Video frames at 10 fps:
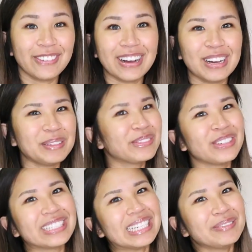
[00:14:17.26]
Wow, my
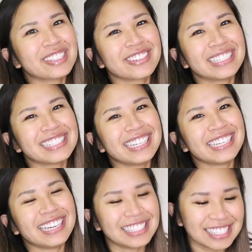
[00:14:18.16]
vocab is great
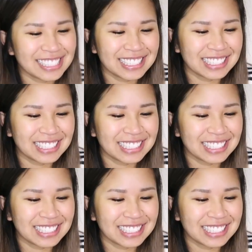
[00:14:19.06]
today, guys.